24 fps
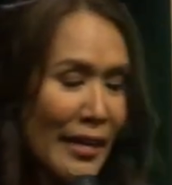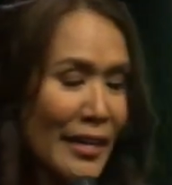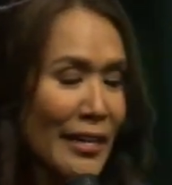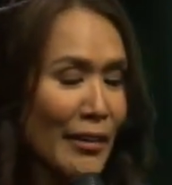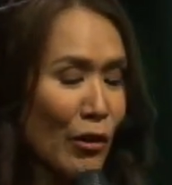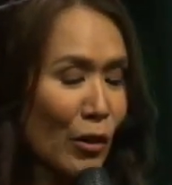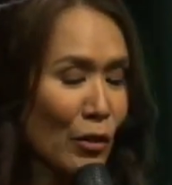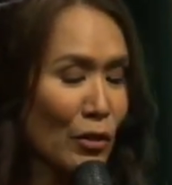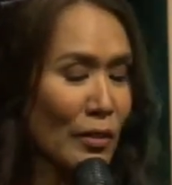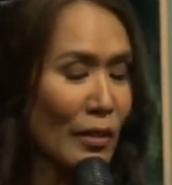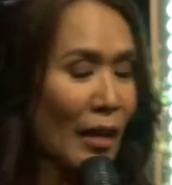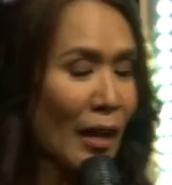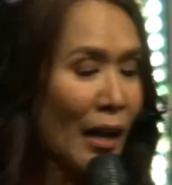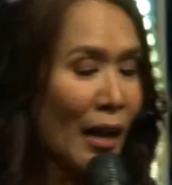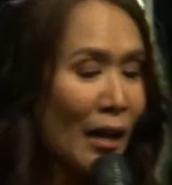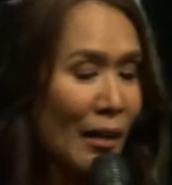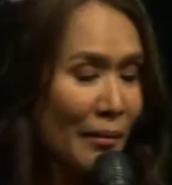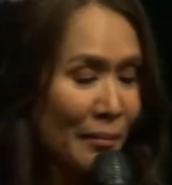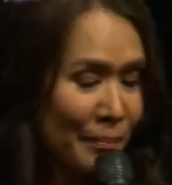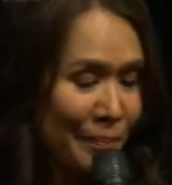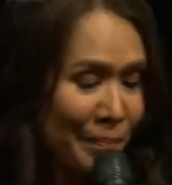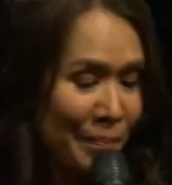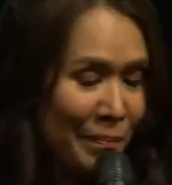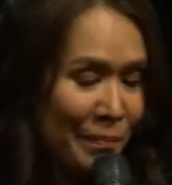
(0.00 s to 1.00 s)
And he goes,
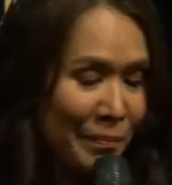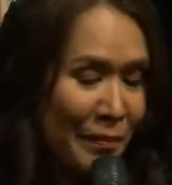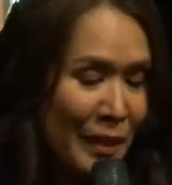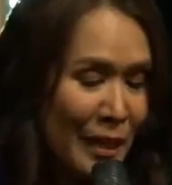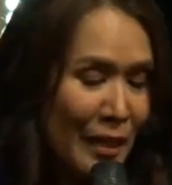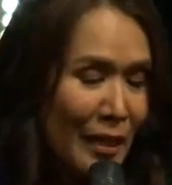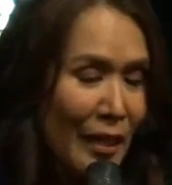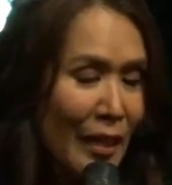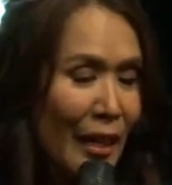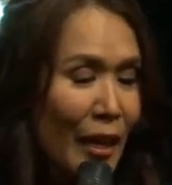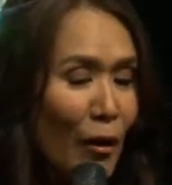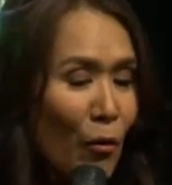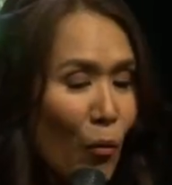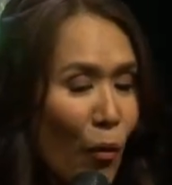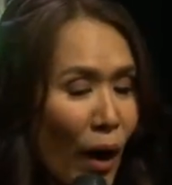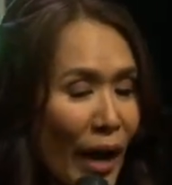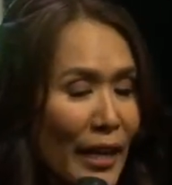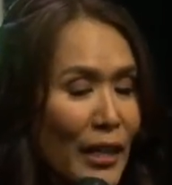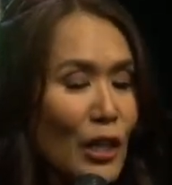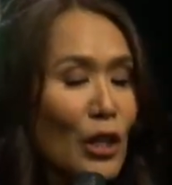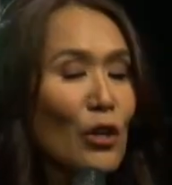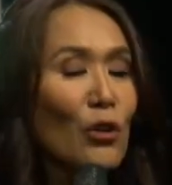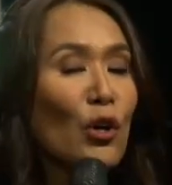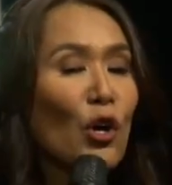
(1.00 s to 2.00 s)

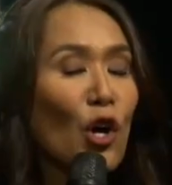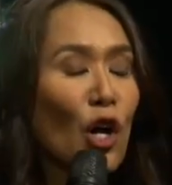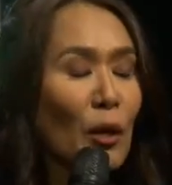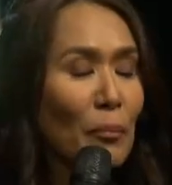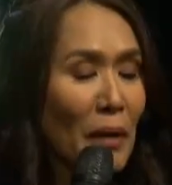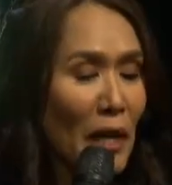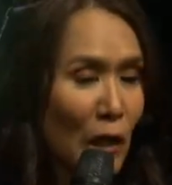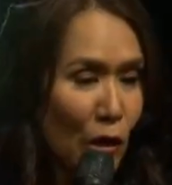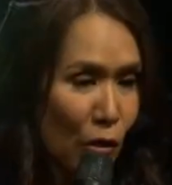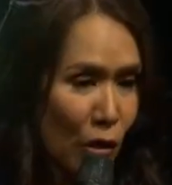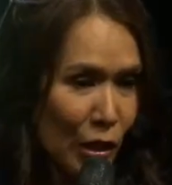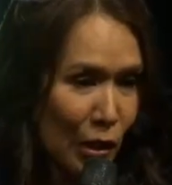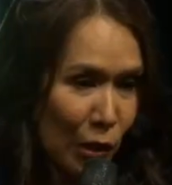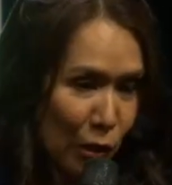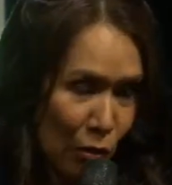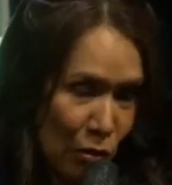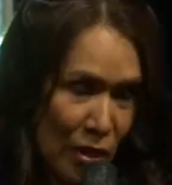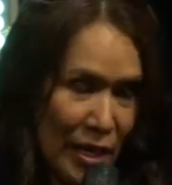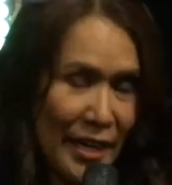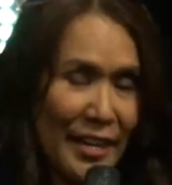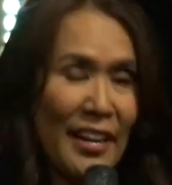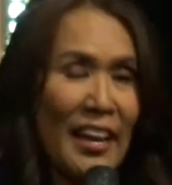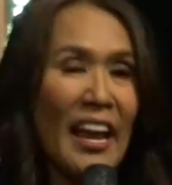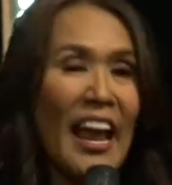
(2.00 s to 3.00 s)
why do you call me Lord,
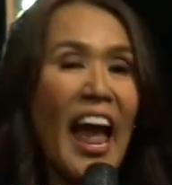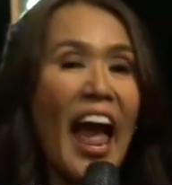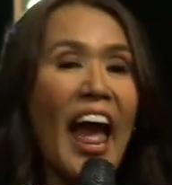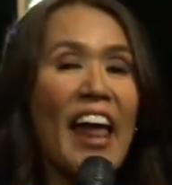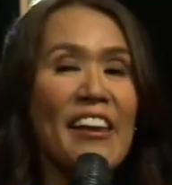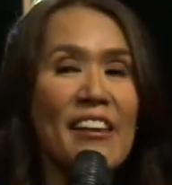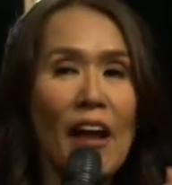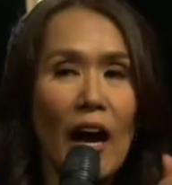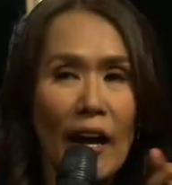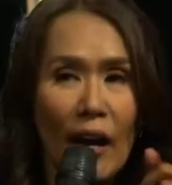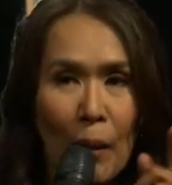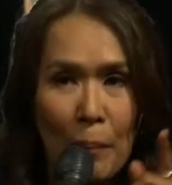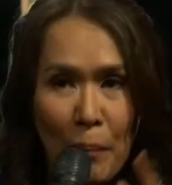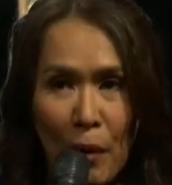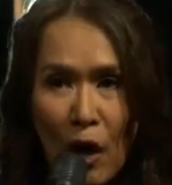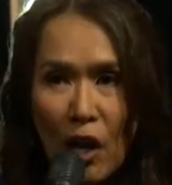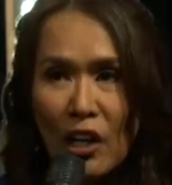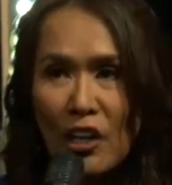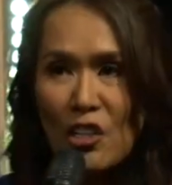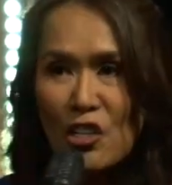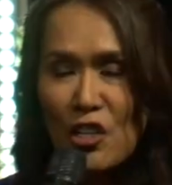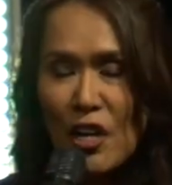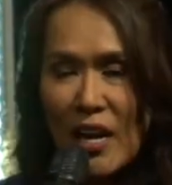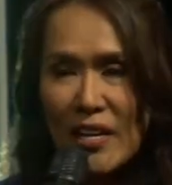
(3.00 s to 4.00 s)
Lord, and not
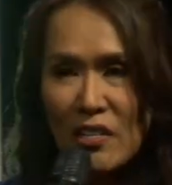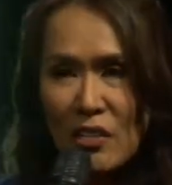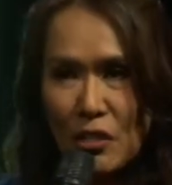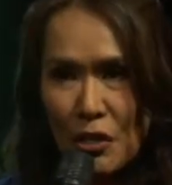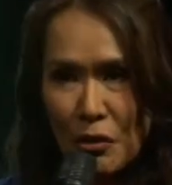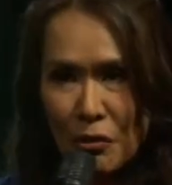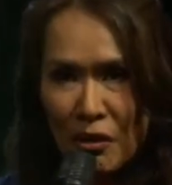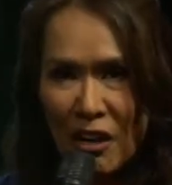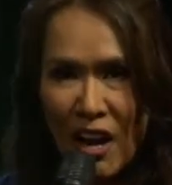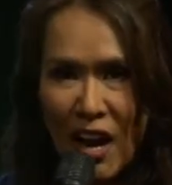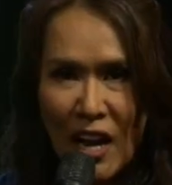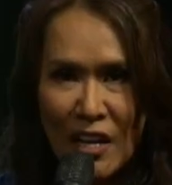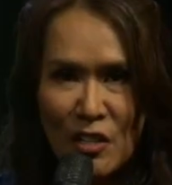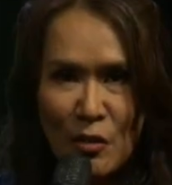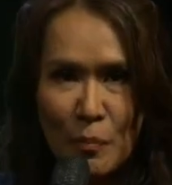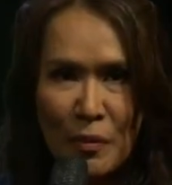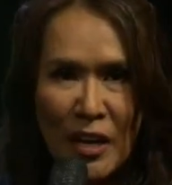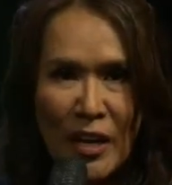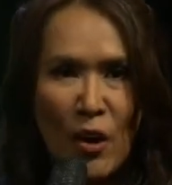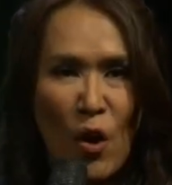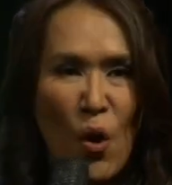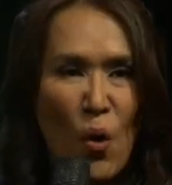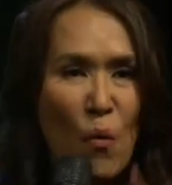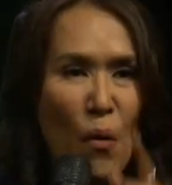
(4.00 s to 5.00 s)
apologize to your
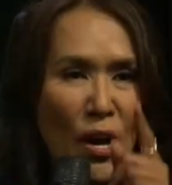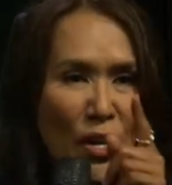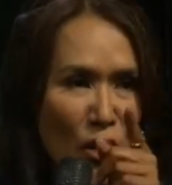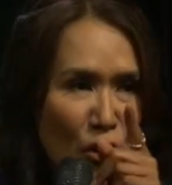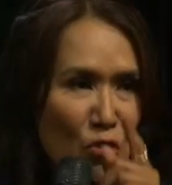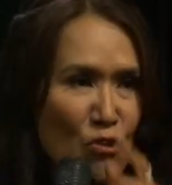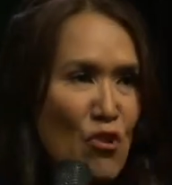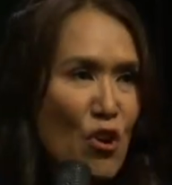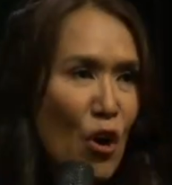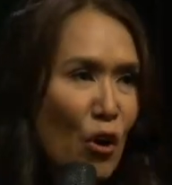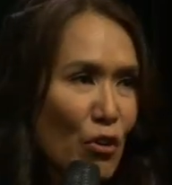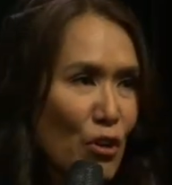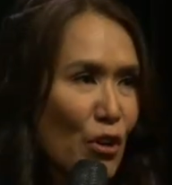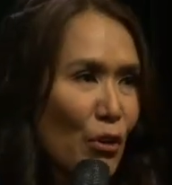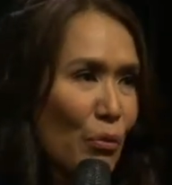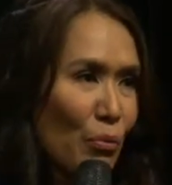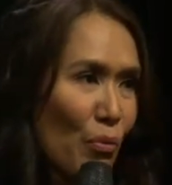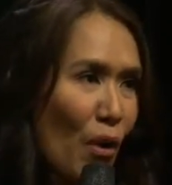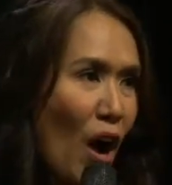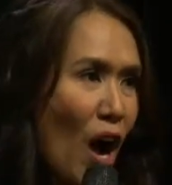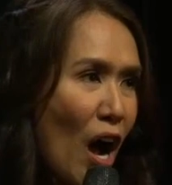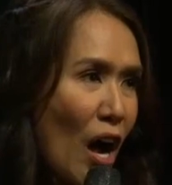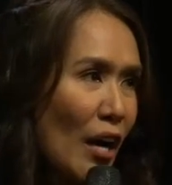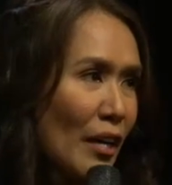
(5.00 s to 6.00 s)
husband when you know you're
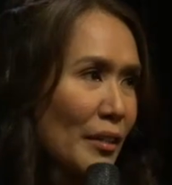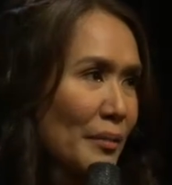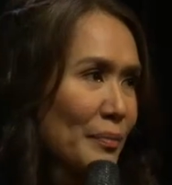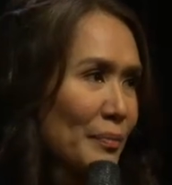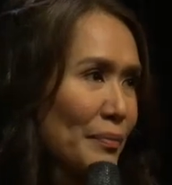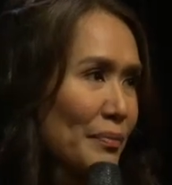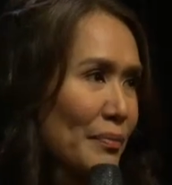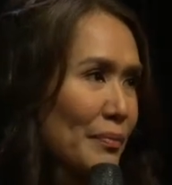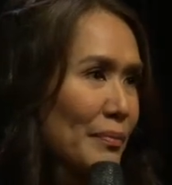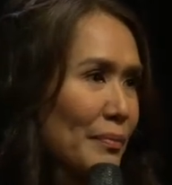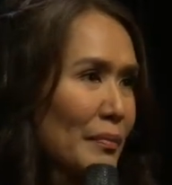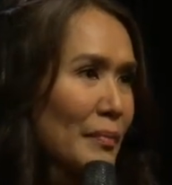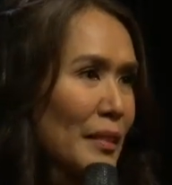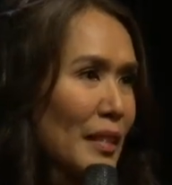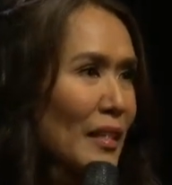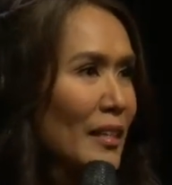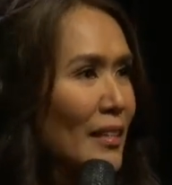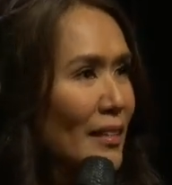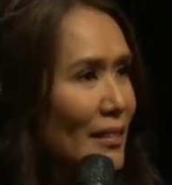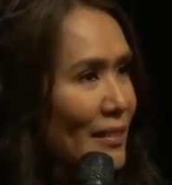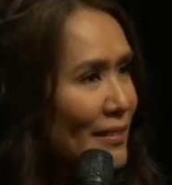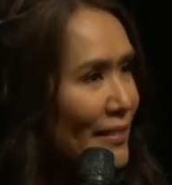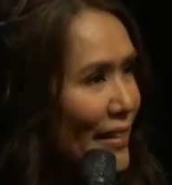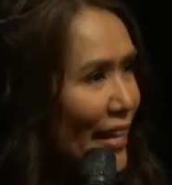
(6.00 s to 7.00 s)
wrong?
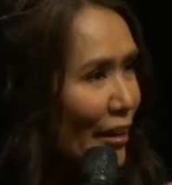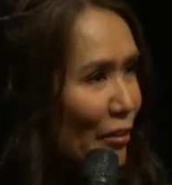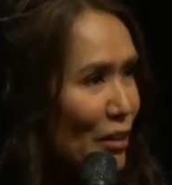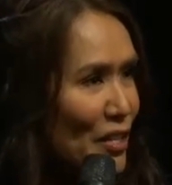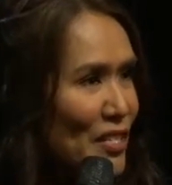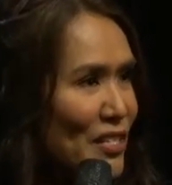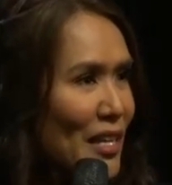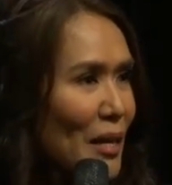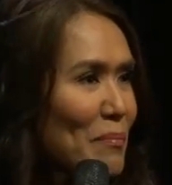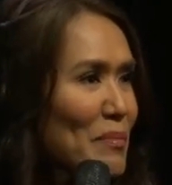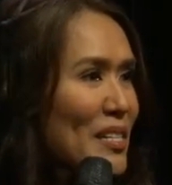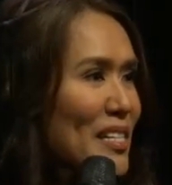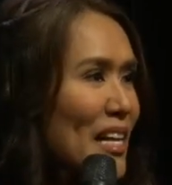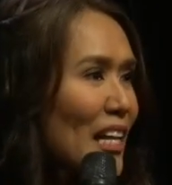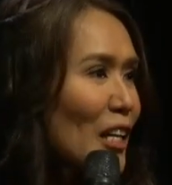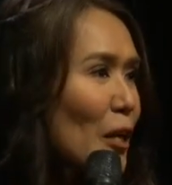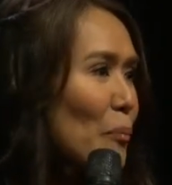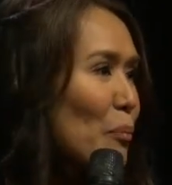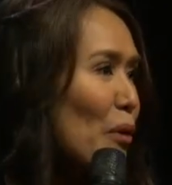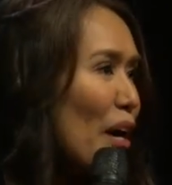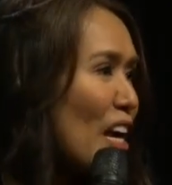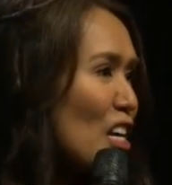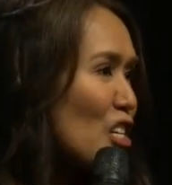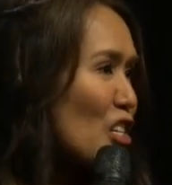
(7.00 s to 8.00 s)
There is some
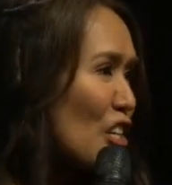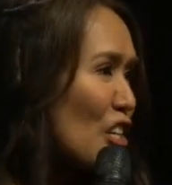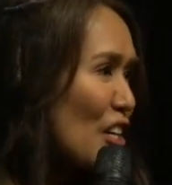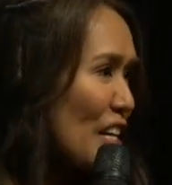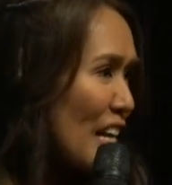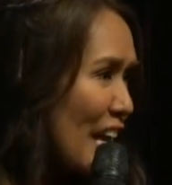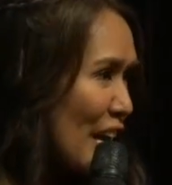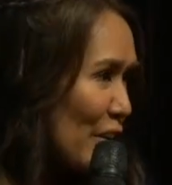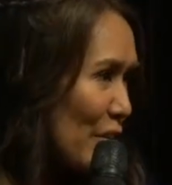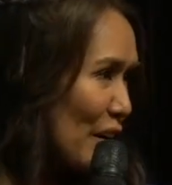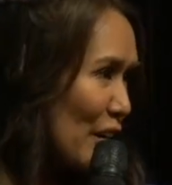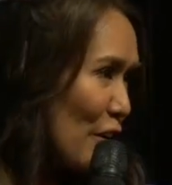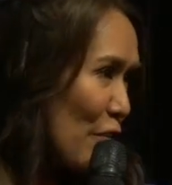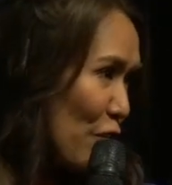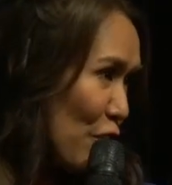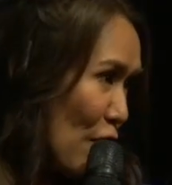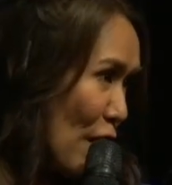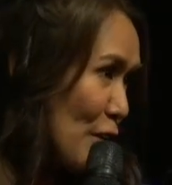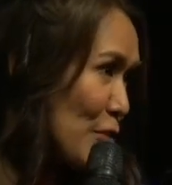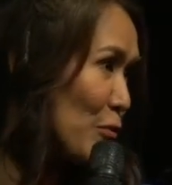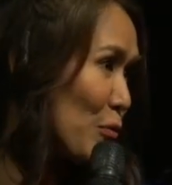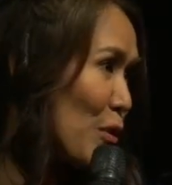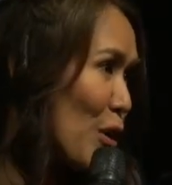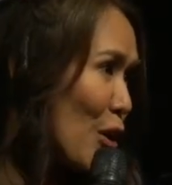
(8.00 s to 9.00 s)
celebration here in the
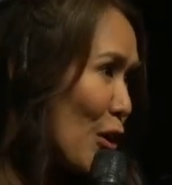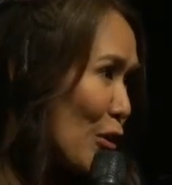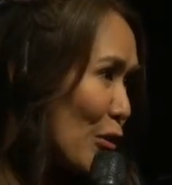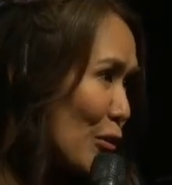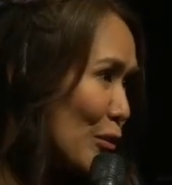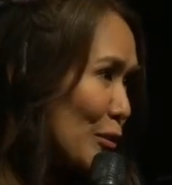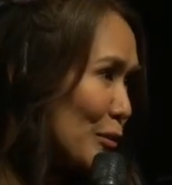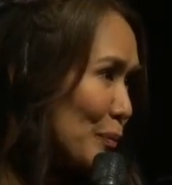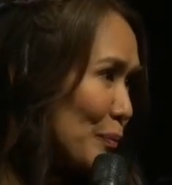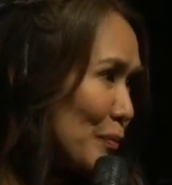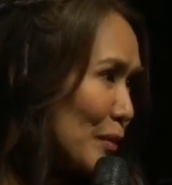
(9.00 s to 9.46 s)
front row.